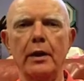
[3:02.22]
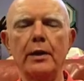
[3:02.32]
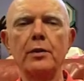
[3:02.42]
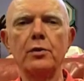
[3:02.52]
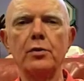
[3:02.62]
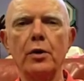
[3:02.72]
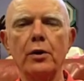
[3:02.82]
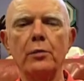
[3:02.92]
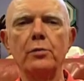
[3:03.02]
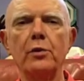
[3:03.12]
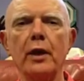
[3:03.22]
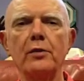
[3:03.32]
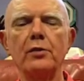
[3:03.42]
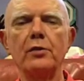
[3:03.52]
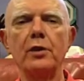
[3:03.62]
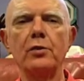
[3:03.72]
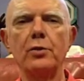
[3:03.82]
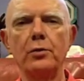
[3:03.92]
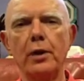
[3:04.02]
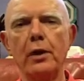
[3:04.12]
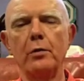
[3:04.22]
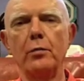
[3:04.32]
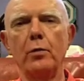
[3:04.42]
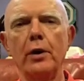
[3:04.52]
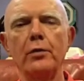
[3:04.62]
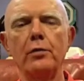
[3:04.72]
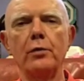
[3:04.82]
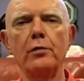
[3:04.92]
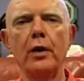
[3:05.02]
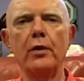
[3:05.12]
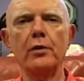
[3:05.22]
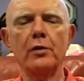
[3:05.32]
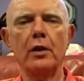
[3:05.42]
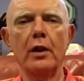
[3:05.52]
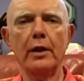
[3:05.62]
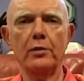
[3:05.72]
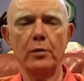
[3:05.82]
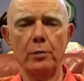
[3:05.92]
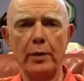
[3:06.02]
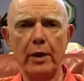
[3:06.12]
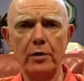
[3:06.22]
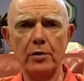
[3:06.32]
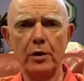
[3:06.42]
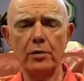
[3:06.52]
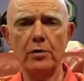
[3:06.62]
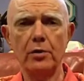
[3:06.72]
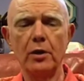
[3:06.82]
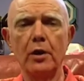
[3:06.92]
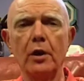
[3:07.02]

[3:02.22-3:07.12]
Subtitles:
in the circumstances that you're in with your various clients and patients